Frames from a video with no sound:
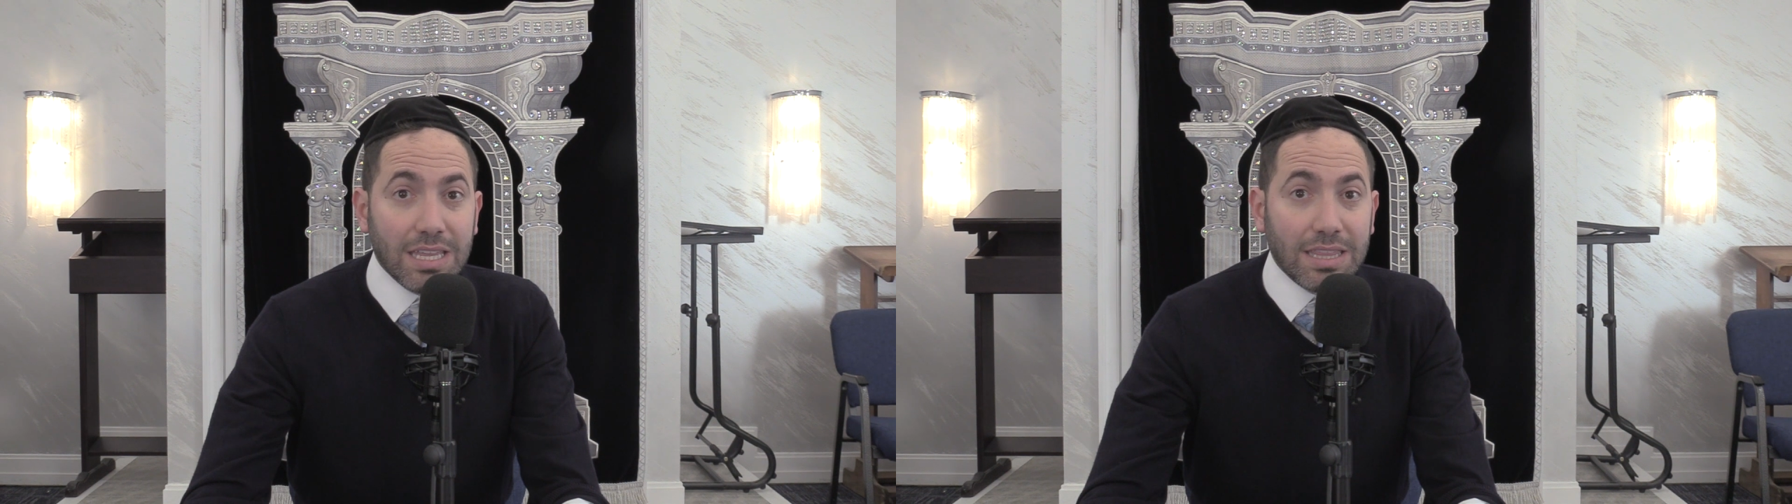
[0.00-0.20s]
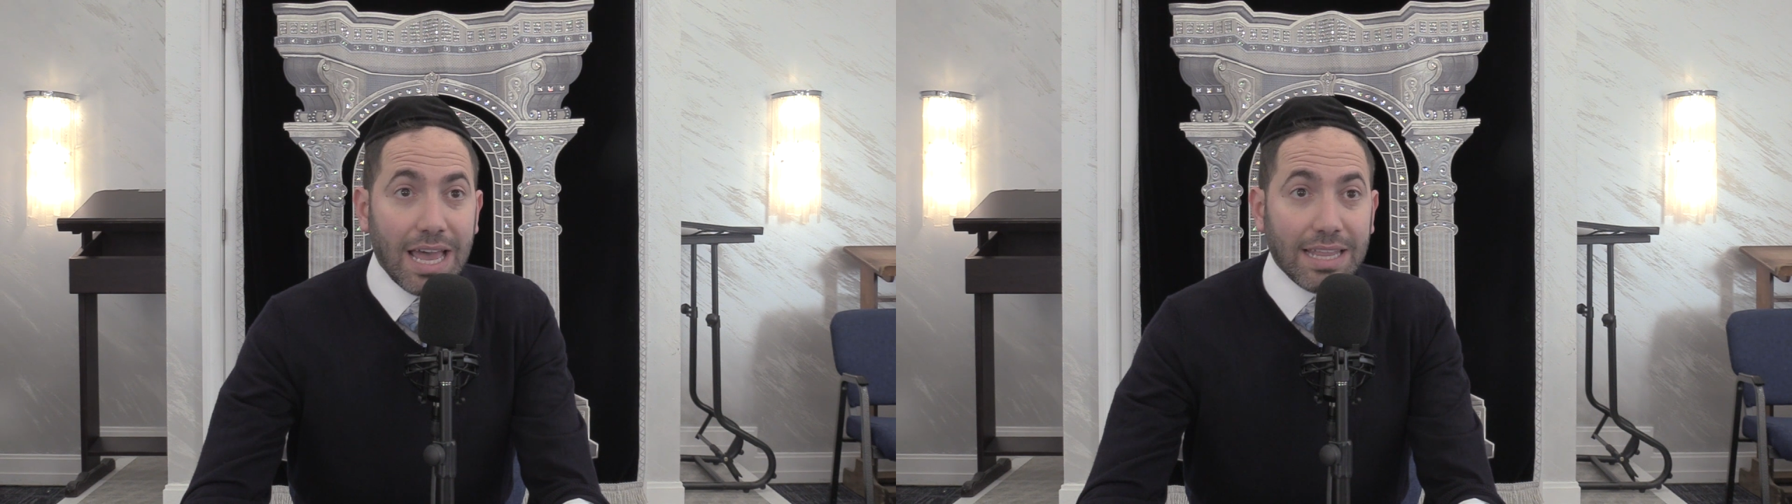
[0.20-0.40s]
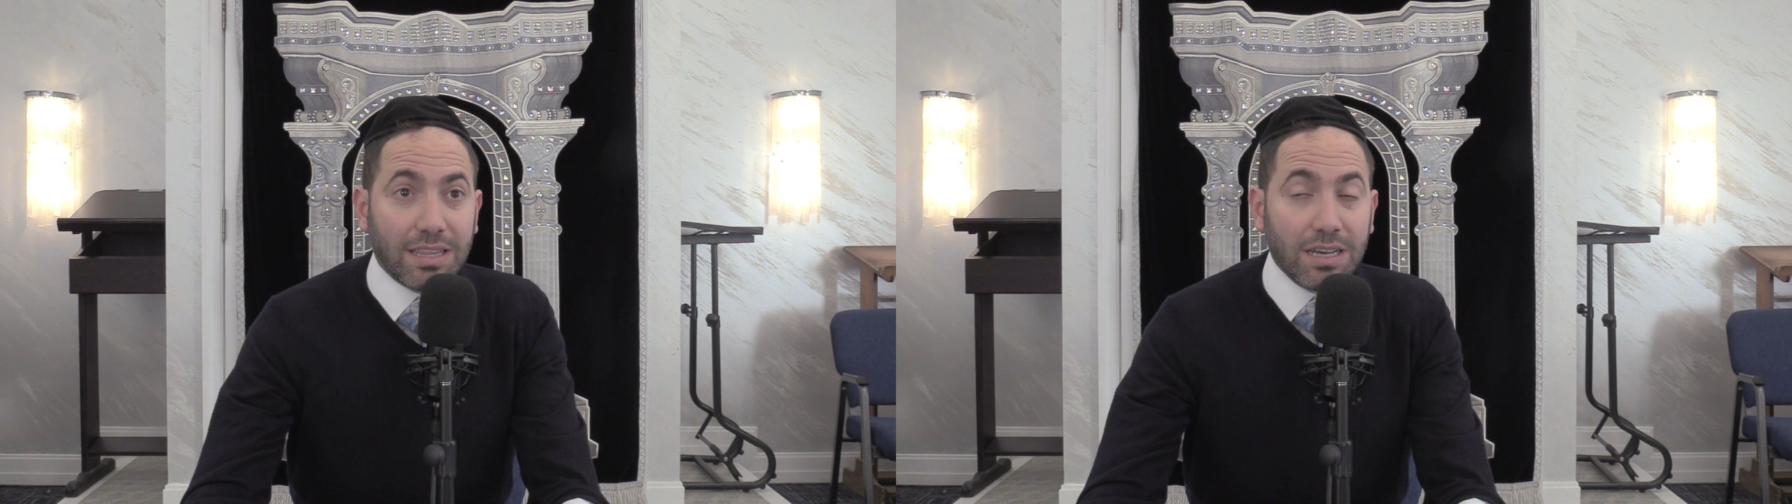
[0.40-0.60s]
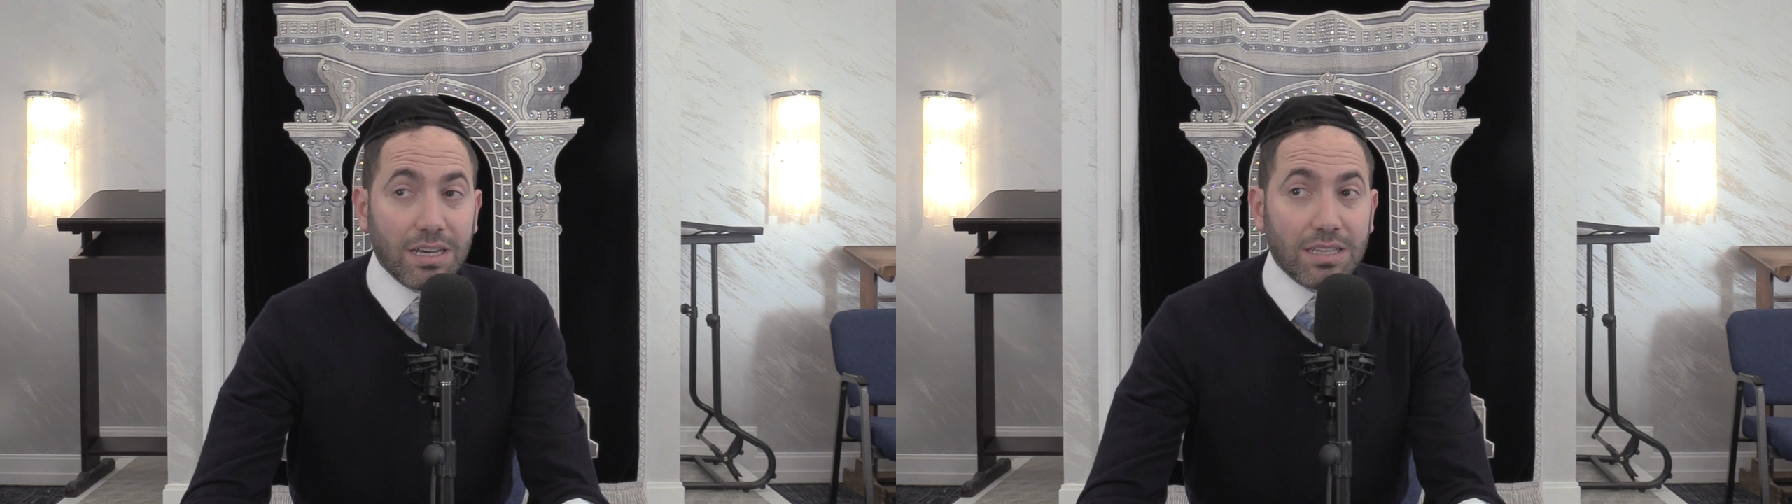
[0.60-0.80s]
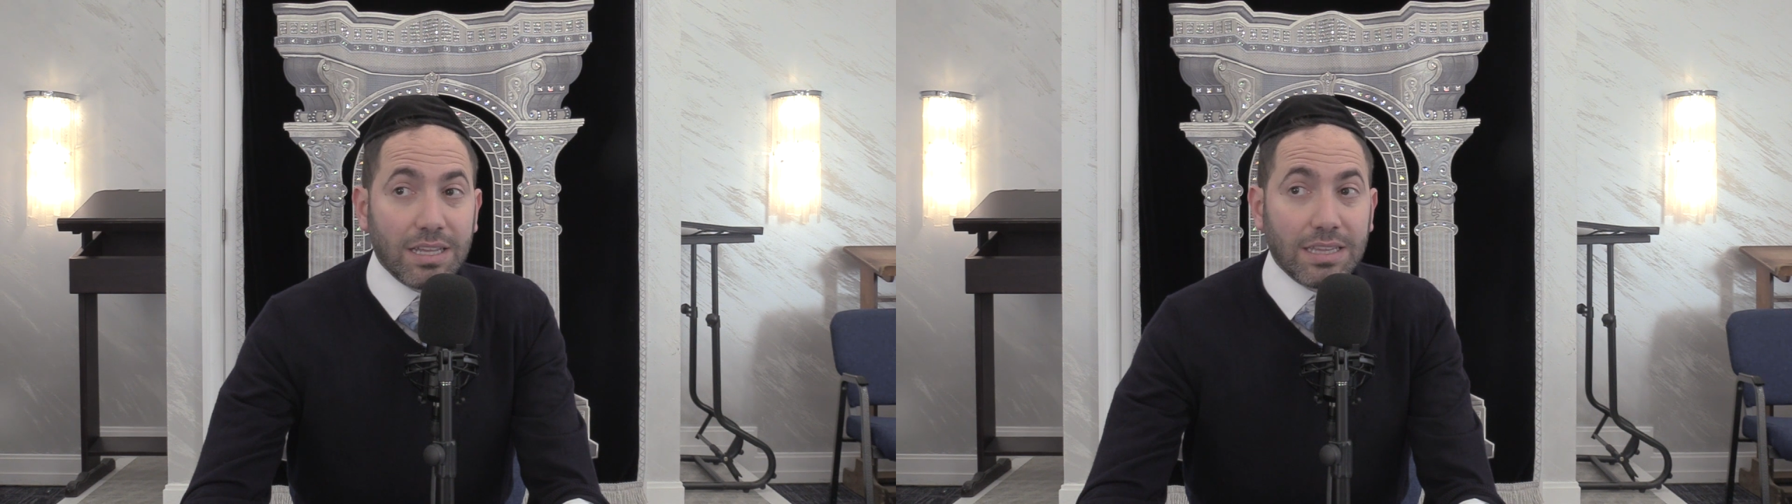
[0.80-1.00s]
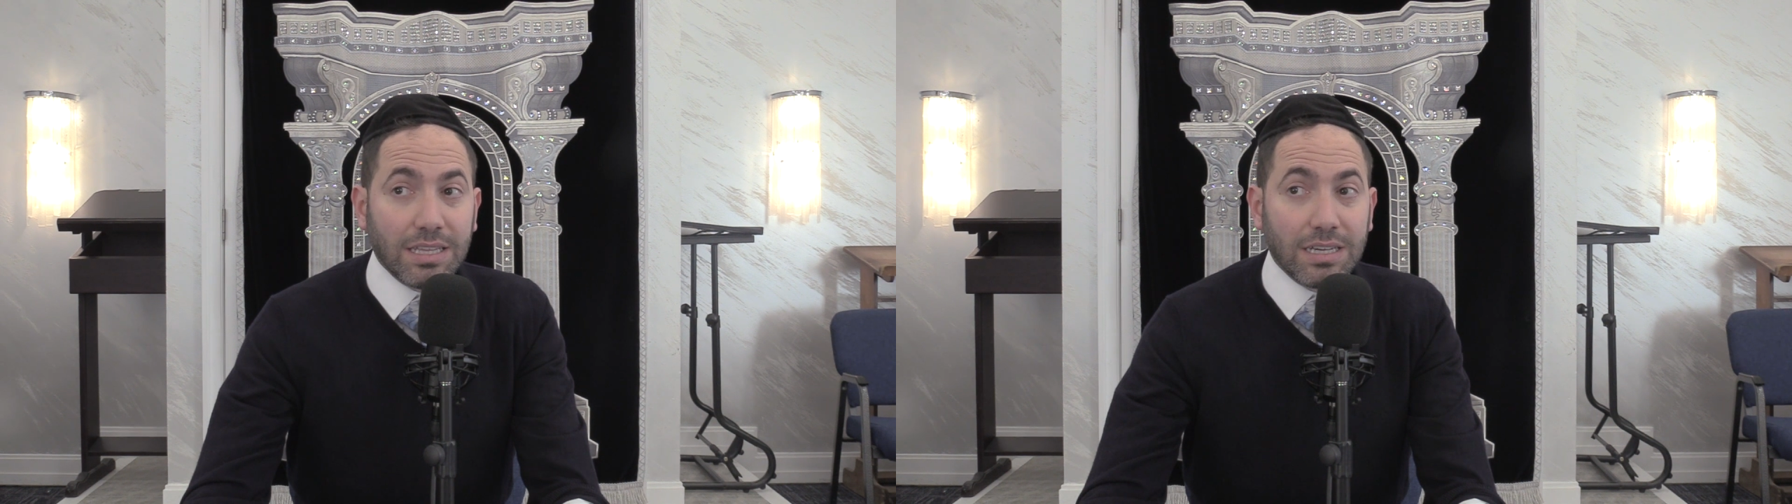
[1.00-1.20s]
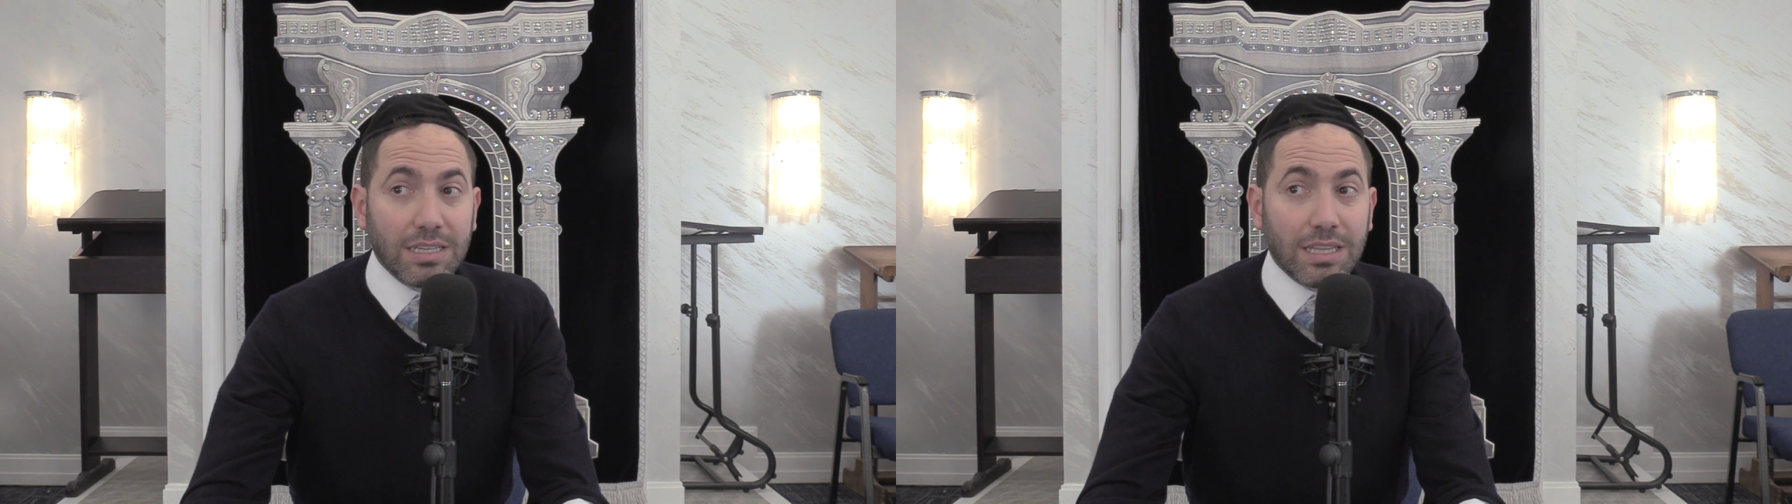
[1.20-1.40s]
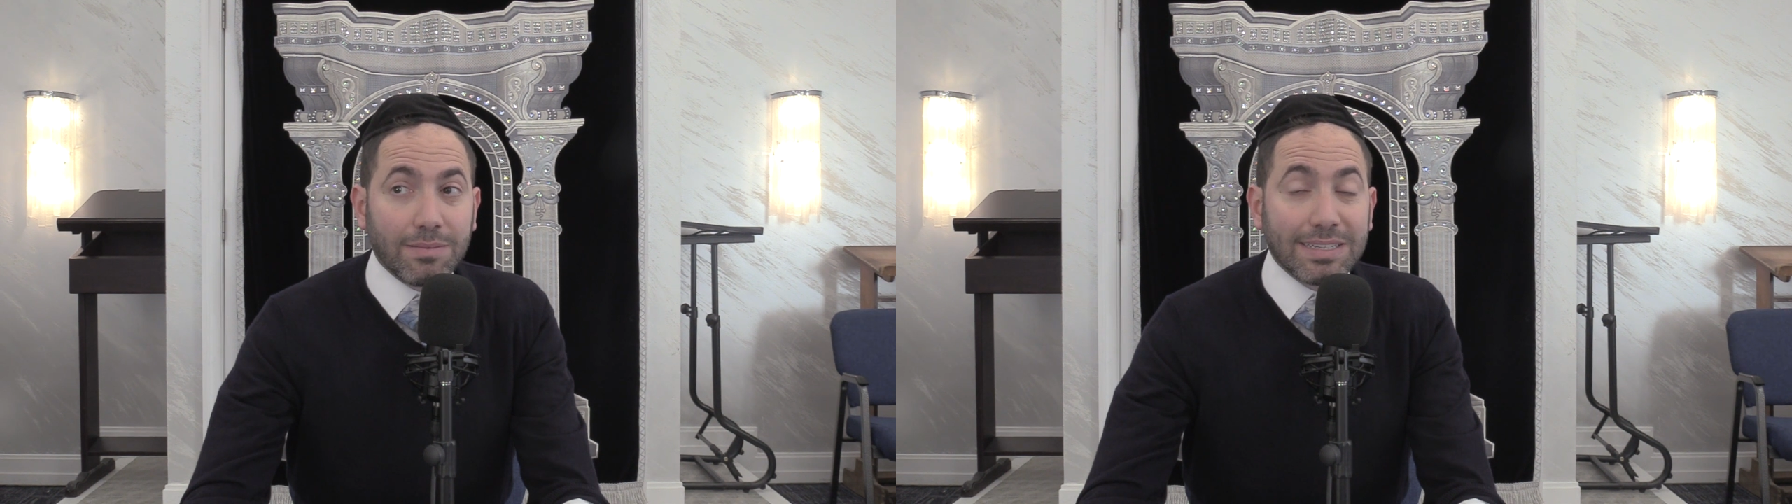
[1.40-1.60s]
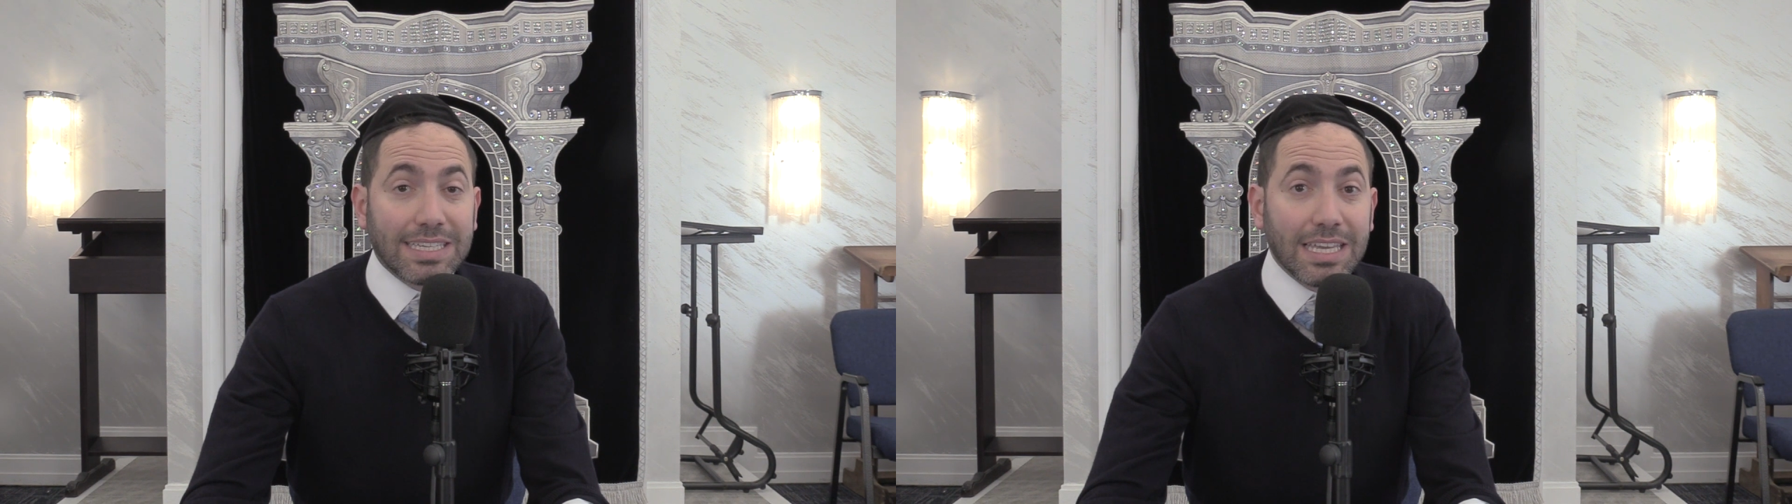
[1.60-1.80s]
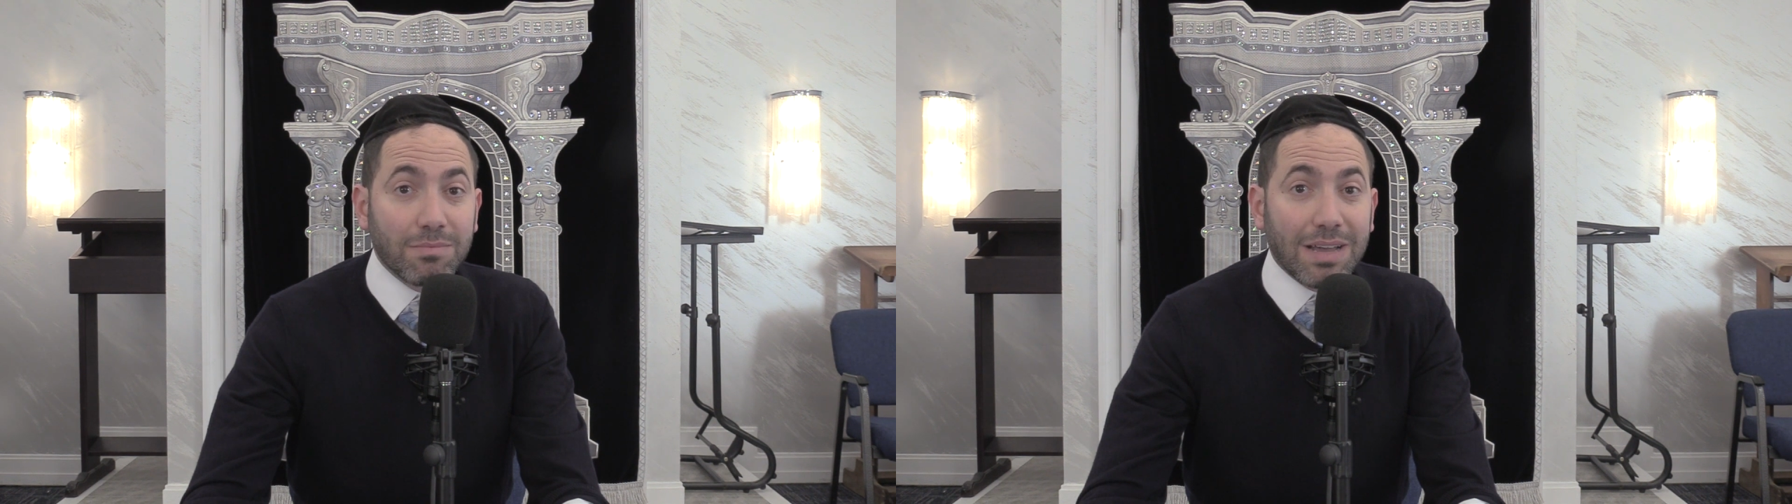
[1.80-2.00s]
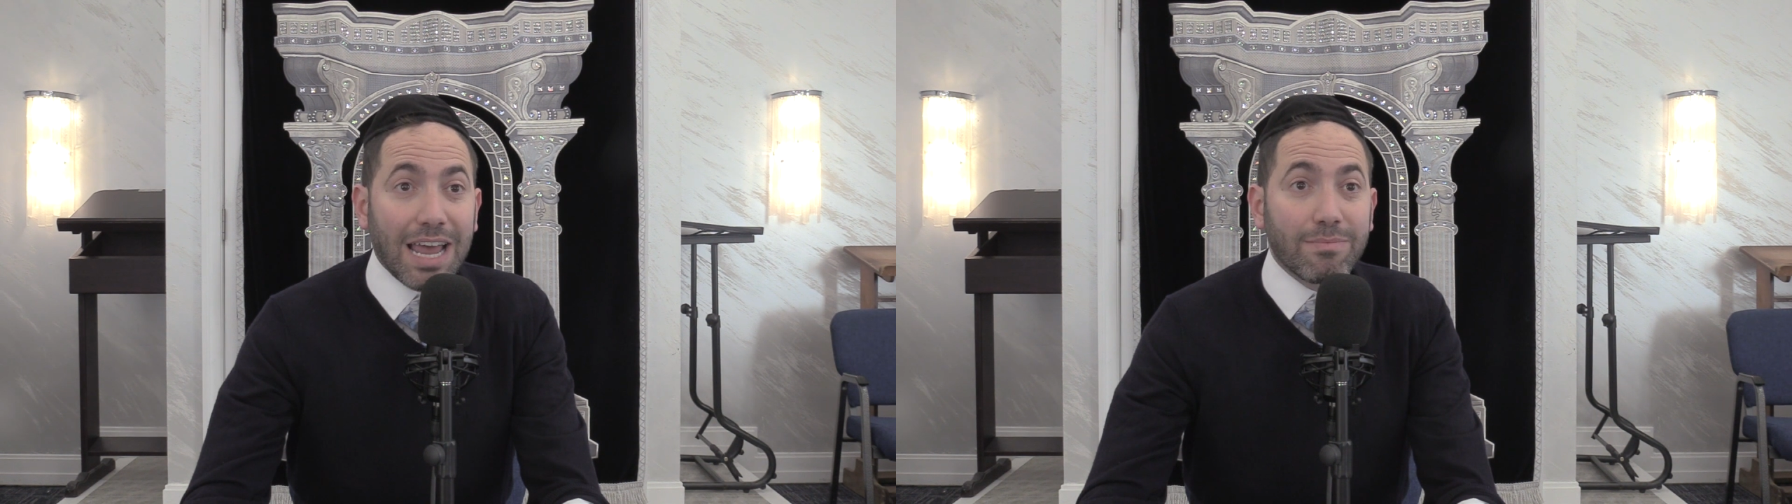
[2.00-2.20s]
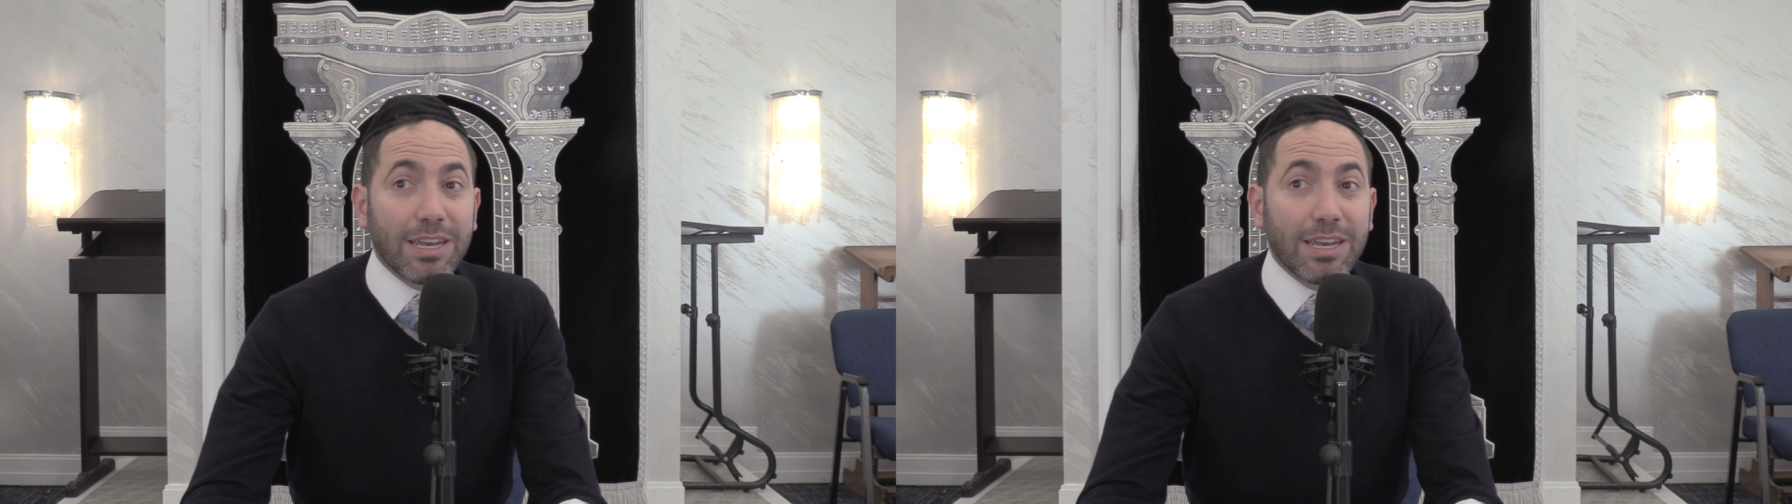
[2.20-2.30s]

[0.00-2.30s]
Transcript: that uh, that uh, the Damaskilim got him,